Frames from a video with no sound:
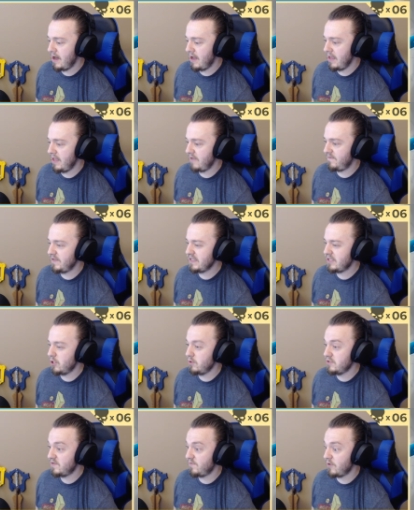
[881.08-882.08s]
If it
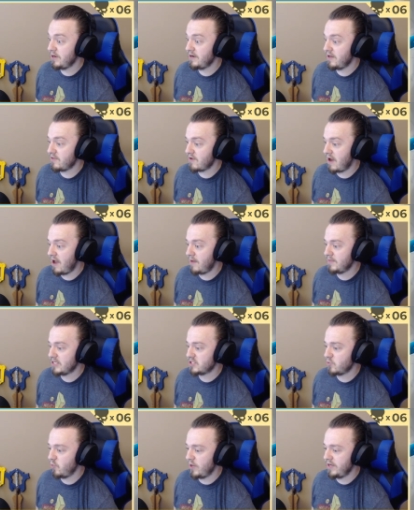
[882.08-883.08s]
goes for another
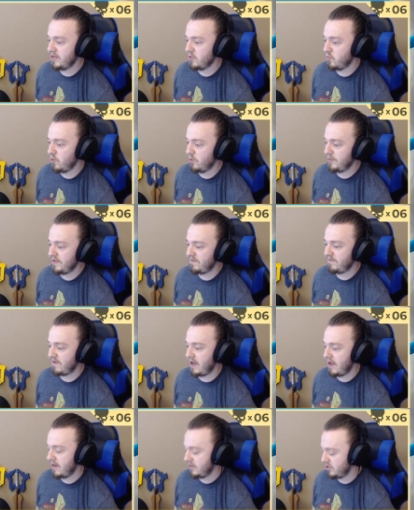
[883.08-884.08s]
Ominous Wind, we'll be
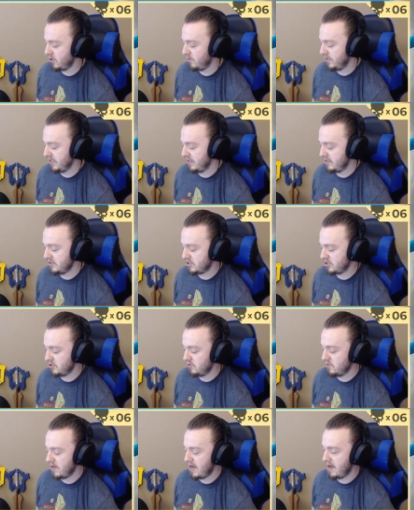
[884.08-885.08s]
fine going
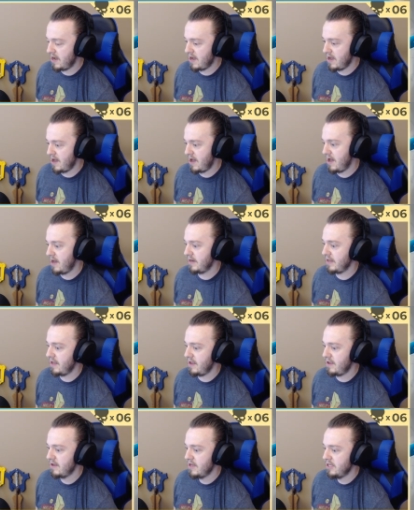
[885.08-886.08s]
into
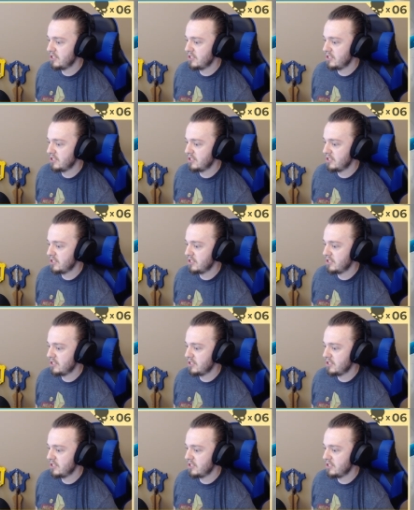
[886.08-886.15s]
Ane.